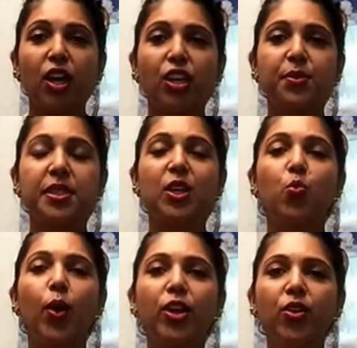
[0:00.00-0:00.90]
You see,
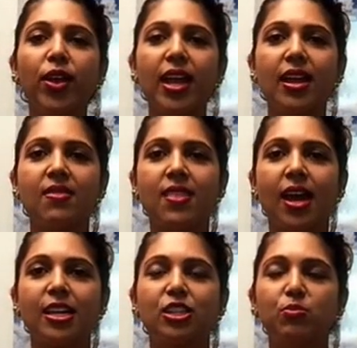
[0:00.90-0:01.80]
when you're in
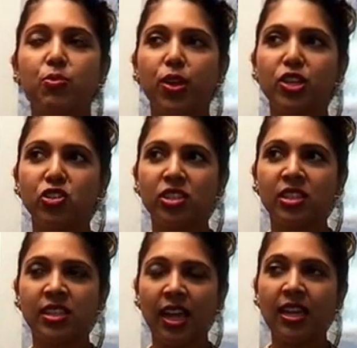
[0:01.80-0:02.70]
that inspiration
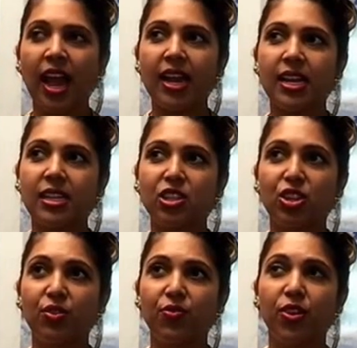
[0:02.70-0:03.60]
state and
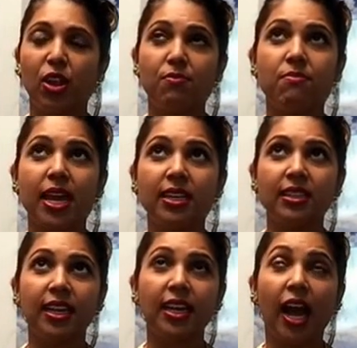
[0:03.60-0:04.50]
you feel
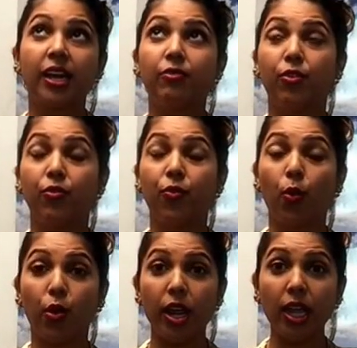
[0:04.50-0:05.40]
amazing, kind of
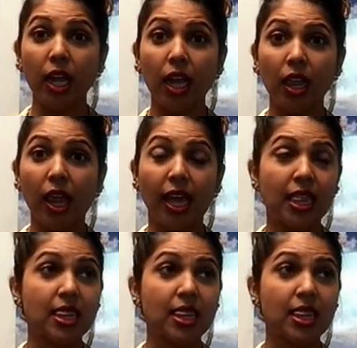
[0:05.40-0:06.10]
euphoric, like